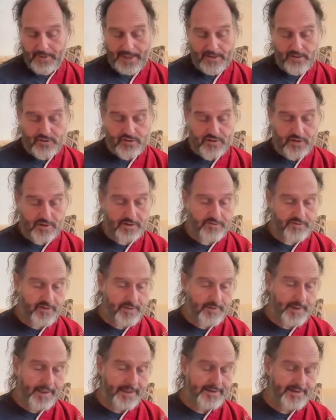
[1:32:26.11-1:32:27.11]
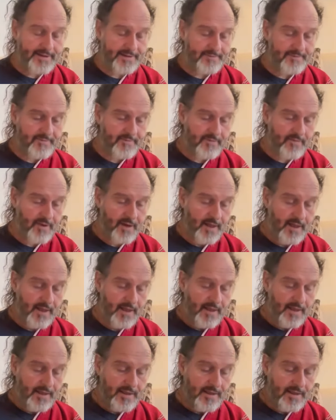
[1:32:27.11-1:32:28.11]
Bardo song of reminding
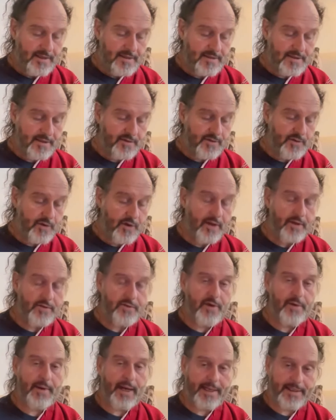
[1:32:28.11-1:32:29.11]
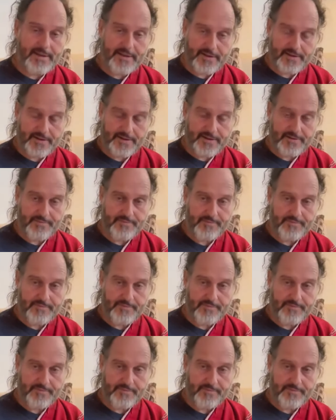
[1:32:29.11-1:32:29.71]
is that you are reminded.